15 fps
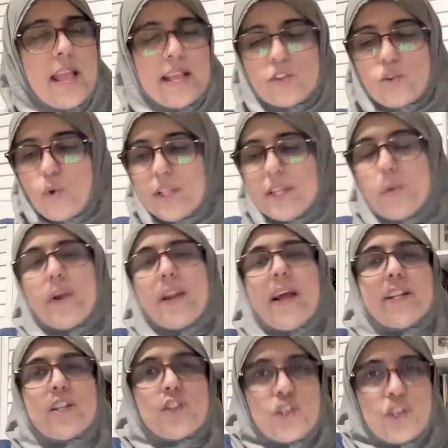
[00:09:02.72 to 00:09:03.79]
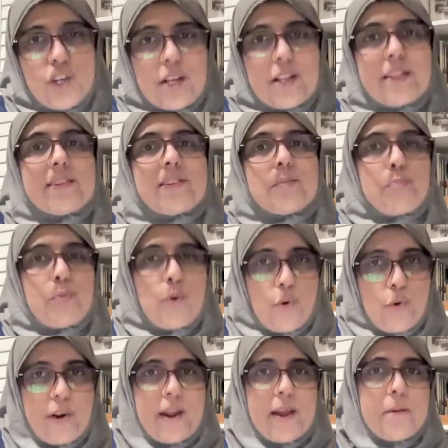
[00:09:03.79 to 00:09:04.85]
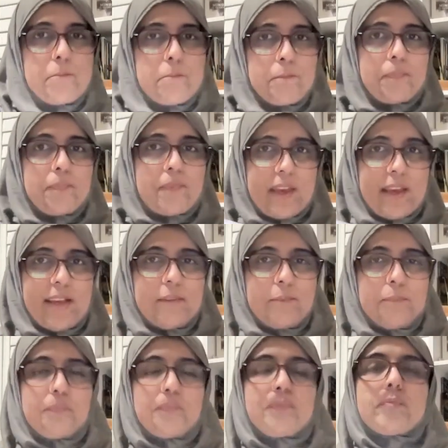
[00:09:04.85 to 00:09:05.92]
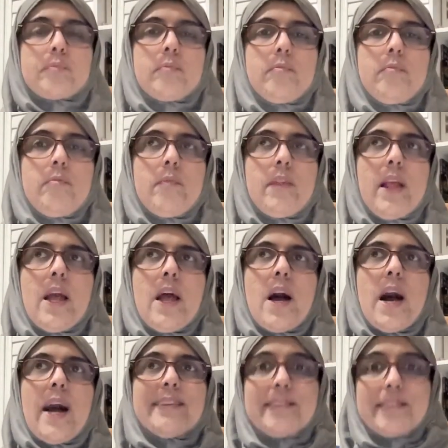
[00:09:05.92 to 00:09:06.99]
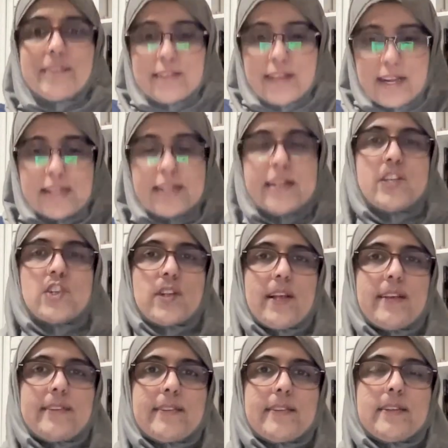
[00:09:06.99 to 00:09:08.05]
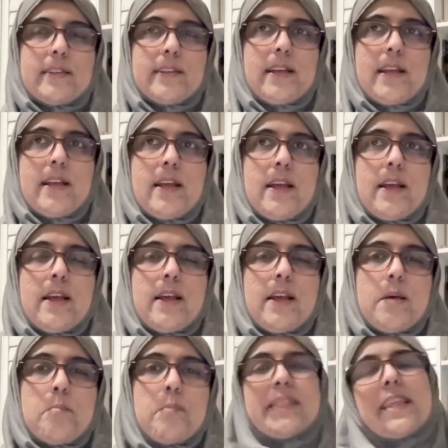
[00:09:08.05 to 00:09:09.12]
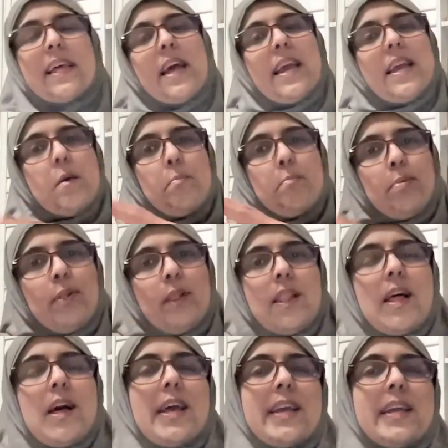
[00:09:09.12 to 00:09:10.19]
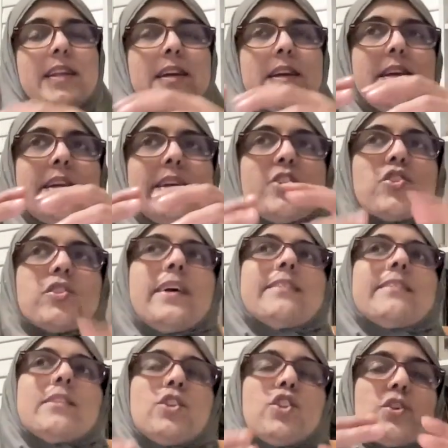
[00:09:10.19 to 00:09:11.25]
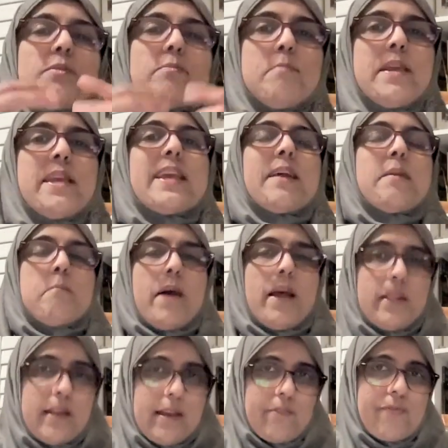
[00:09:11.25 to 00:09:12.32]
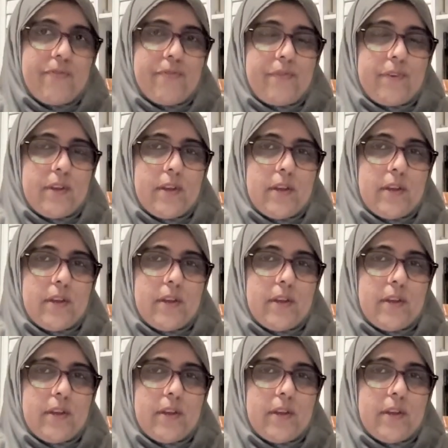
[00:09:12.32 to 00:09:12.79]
it's only when I took this program, okay, I studied each lesson, but then I applied each lesson to me and my life.